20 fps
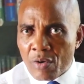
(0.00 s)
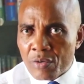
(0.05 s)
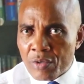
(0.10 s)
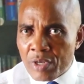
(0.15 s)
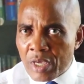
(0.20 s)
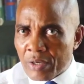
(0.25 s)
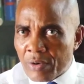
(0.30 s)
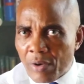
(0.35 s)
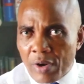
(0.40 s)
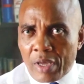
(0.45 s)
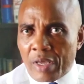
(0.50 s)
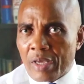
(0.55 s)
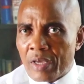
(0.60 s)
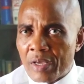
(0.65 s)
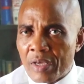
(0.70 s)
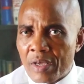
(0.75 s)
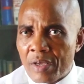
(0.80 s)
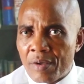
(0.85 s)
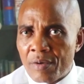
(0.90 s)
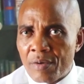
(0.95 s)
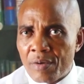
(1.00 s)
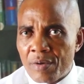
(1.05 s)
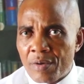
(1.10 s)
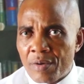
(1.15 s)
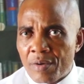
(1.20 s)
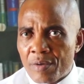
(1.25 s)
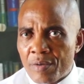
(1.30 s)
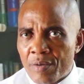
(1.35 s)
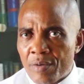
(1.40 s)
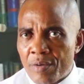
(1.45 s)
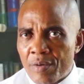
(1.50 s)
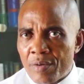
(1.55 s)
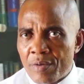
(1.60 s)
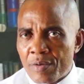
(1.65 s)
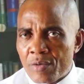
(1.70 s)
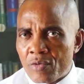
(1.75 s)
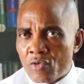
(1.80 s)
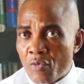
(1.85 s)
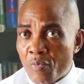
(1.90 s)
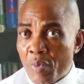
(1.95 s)
decree
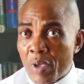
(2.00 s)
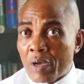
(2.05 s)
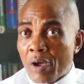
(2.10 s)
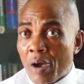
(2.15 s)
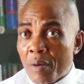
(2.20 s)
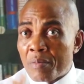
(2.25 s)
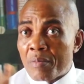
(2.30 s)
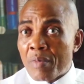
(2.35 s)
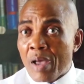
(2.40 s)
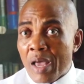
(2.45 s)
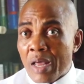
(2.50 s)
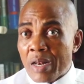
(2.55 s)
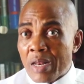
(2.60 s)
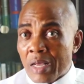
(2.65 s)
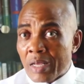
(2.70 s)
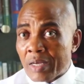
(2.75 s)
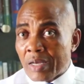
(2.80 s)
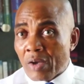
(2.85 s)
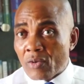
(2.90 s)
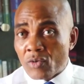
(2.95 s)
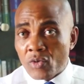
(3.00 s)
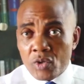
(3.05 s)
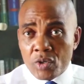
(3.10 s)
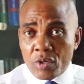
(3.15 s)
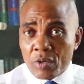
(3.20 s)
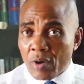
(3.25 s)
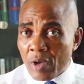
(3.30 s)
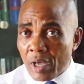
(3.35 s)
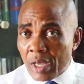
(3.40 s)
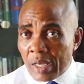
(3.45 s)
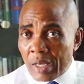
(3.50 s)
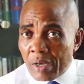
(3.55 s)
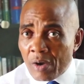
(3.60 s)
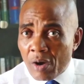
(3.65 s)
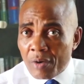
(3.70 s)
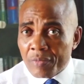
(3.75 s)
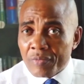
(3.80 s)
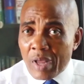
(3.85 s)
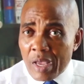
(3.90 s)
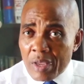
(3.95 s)
to become the Constitution
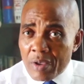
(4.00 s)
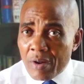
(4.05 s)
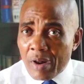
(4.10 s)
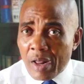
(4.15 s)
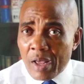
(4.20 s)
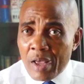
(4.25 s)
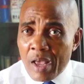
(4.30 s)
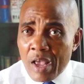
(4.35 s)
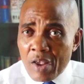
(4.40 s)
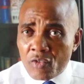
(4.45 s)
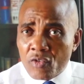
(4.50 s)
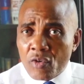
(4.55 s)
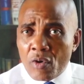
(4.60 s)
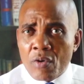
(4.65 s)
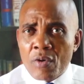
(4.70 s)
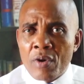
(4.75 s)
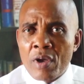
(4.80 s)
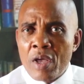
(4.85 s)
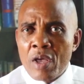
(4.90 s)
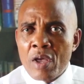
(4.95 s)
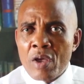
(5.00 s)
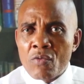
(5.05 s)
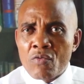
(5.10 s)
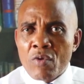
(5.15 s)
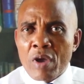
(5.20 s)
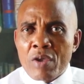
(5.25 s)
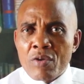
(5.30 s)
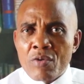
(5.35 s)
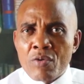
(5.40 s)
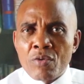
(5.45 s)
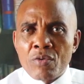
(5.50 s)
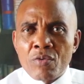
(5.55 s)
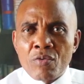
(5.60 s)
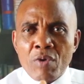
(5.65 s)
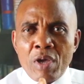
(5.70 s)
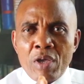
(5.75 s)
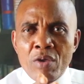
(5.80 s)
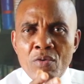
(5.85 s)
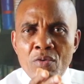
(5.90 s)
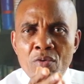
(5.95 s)
of Nigeria. And so when
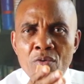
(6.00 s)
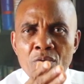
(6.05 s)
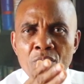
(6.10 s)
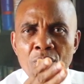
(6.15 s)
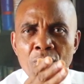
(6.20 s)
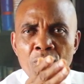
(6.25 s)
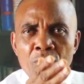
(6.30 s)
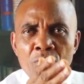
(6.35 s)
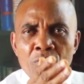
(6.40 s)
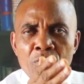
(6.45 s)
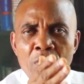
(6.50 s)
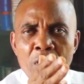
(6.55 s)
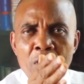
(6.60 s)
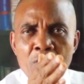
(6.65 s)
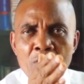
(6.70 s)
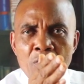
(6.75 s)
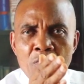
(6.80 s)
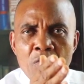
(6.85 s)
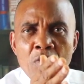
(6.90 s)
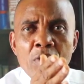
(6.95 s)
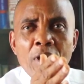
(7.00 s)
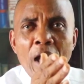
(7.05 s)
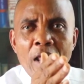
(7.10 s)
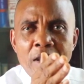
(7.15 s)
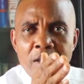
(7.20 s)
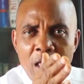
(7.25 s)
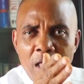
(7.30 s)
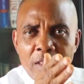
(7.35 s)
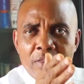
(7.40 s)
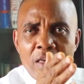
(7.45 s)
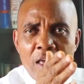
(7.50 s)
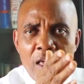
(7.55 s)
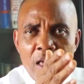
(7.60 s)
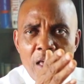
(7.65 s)
you look at that